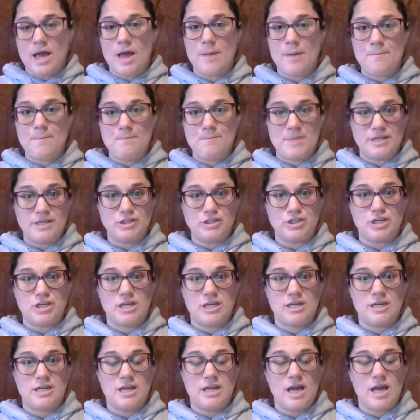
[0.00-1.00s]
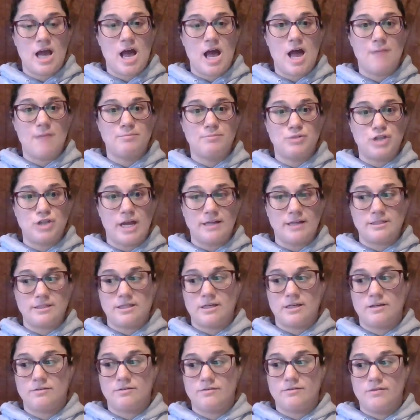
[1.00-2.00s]
mission,
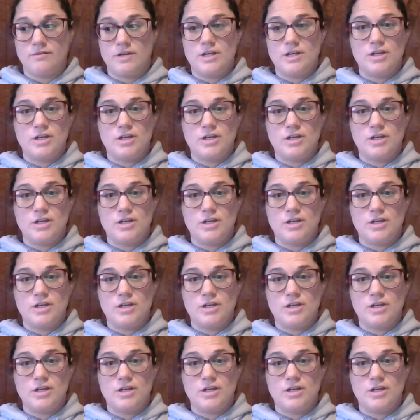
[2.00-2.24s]
objective,